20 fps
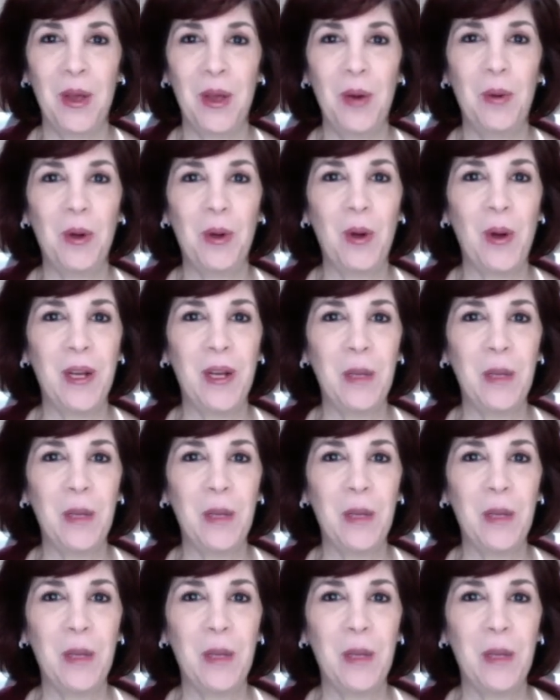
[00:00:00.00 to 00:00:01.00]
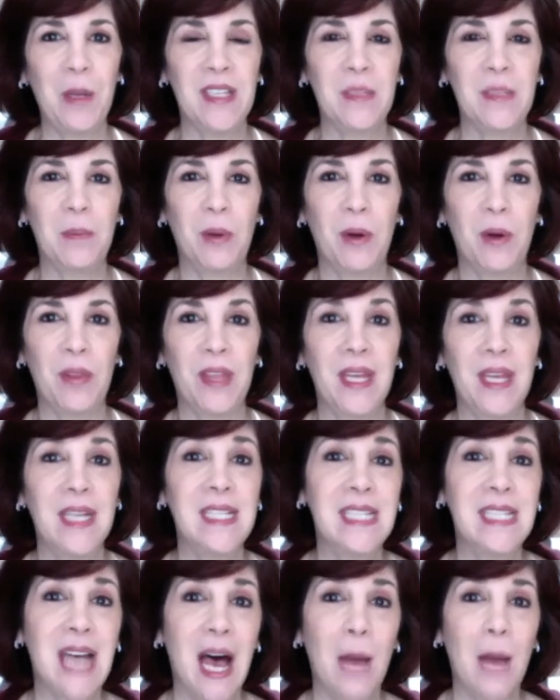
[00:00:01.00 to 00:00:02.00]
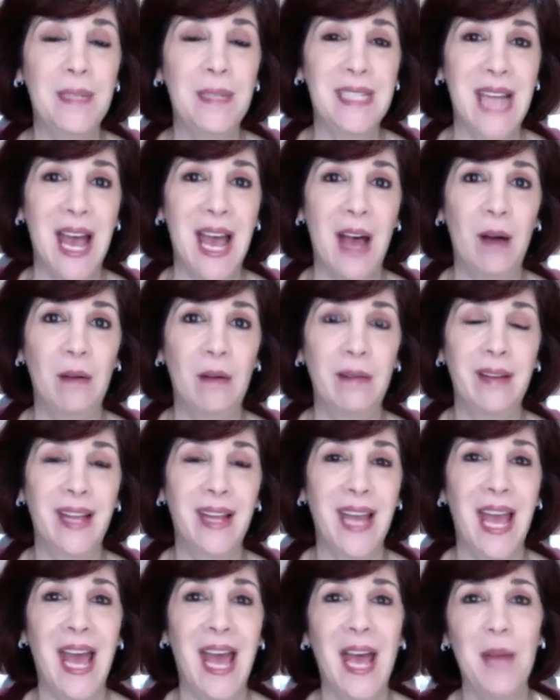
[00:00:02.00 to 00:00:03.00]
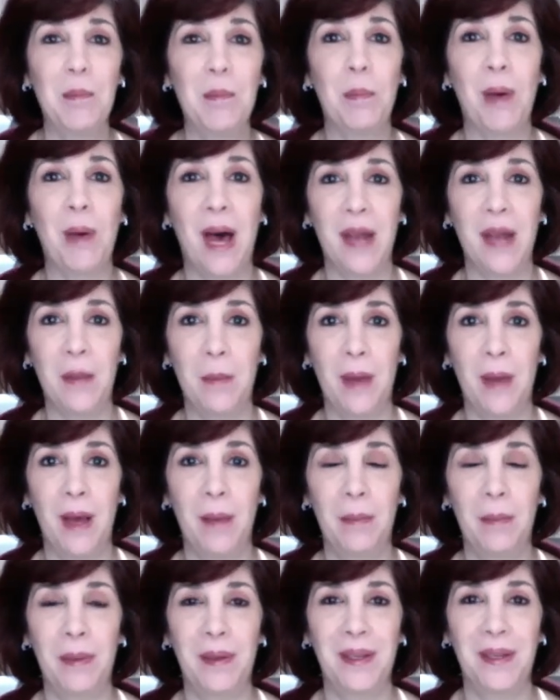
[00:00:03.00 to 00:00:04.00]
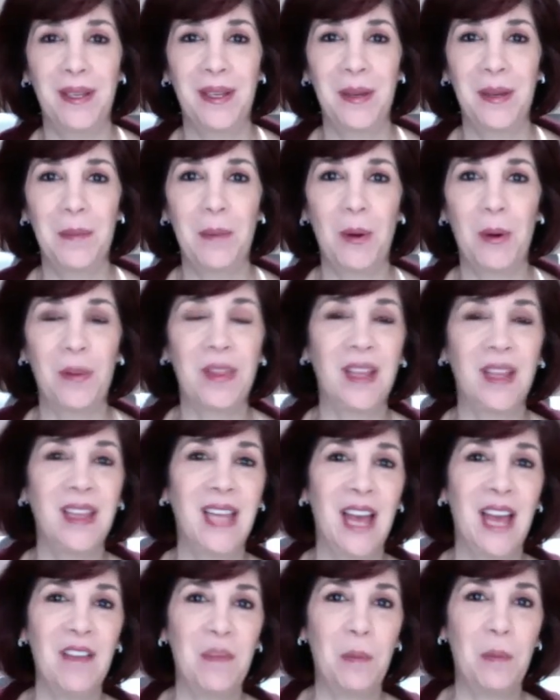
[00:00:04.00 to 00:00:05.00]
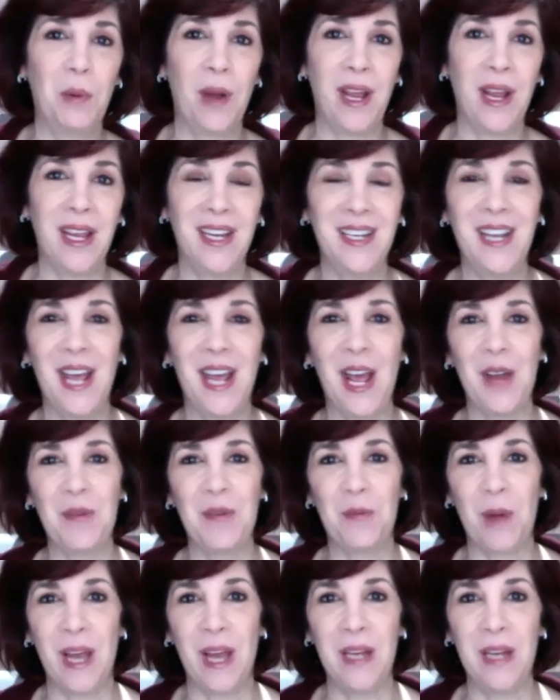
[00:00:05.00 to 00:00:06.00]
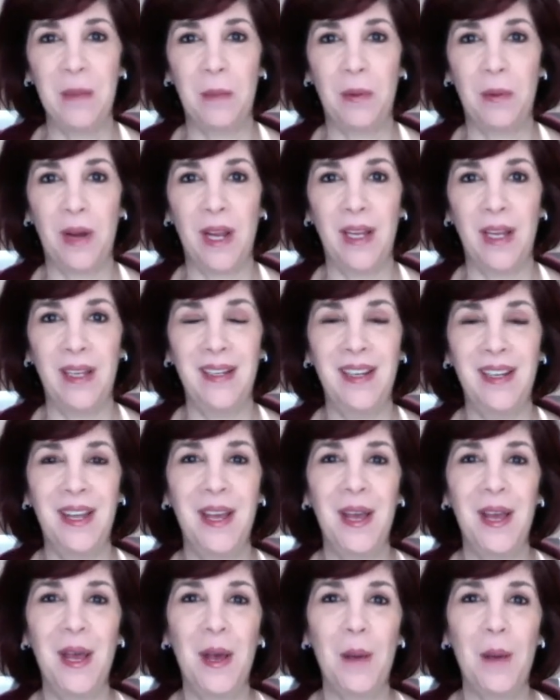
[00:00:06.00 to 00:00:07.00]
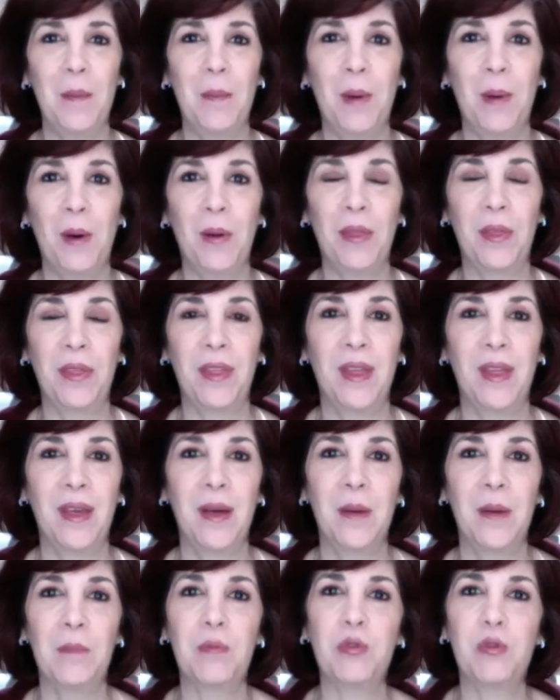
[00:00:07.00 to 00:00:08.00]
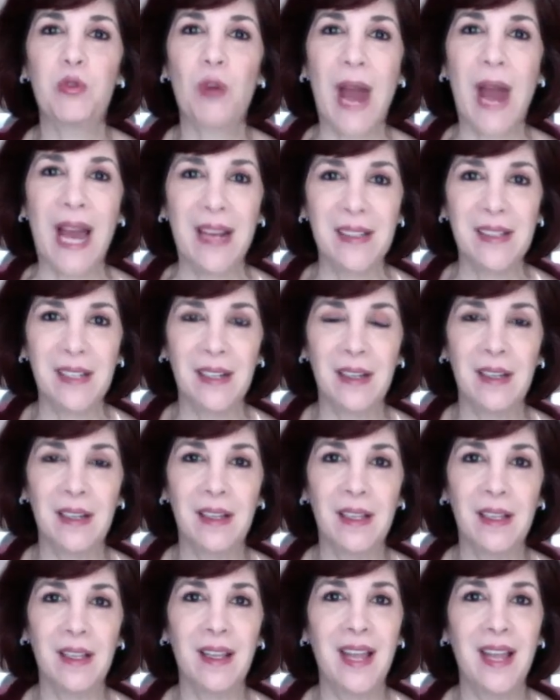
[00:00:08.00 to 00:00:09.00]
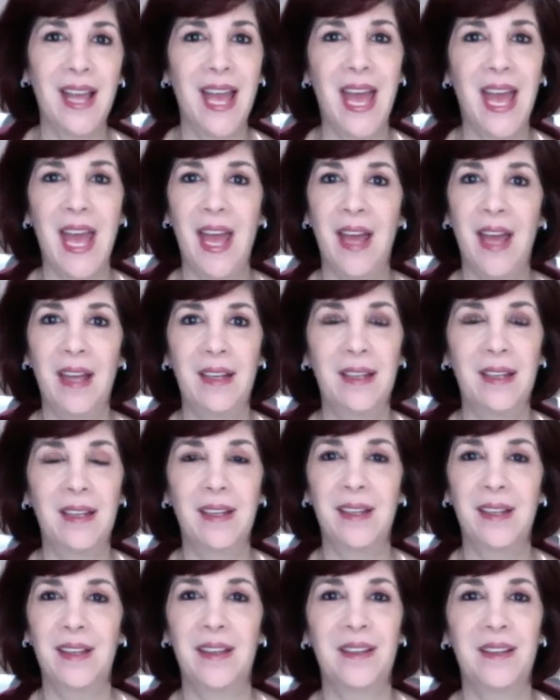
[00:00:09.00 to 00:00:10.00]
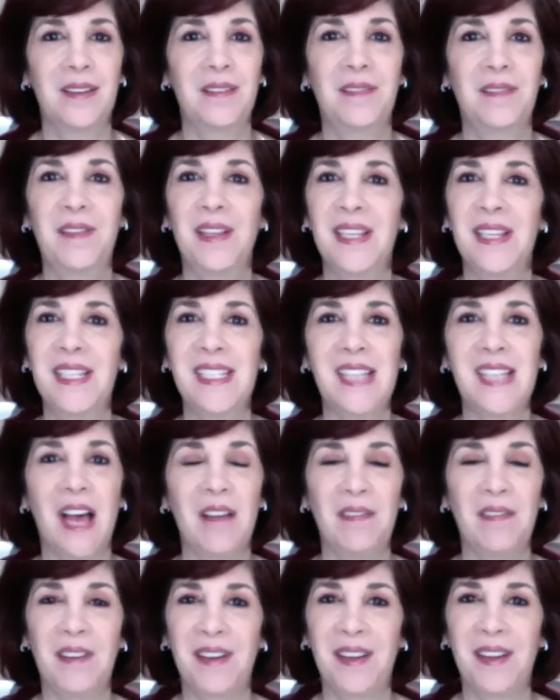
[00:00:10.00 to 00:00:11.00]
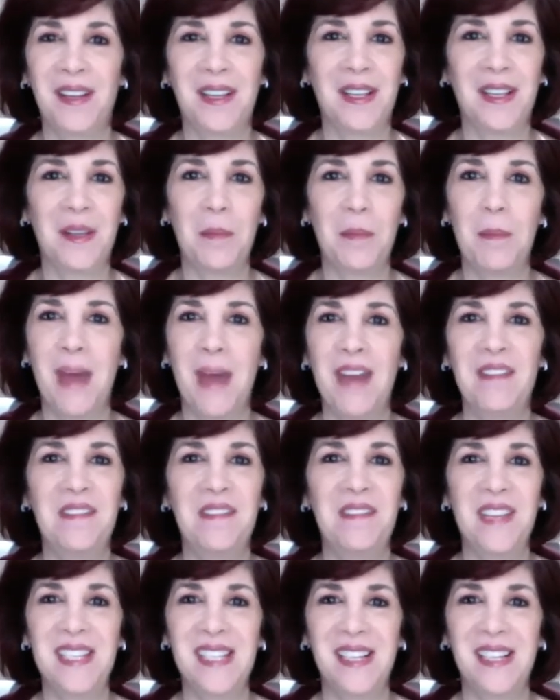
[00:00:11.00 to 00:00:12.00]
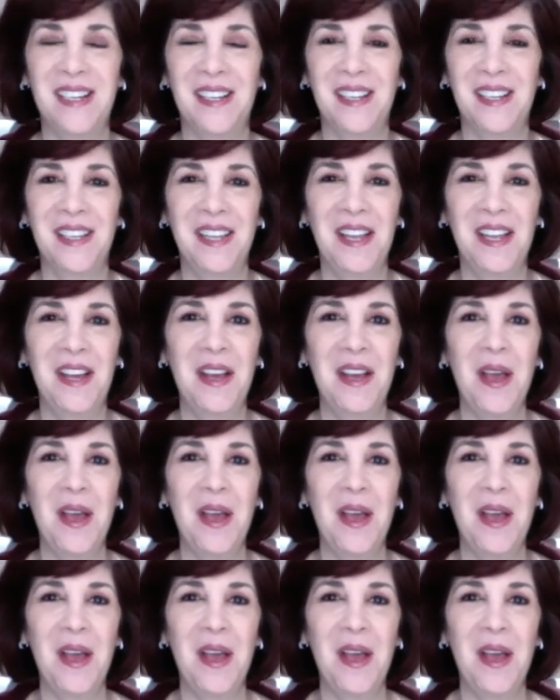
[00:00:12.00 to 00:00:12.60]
We're going to be doing this both top down and bottom up, both left brain and right brain, both practical and philosophical, metaphysical.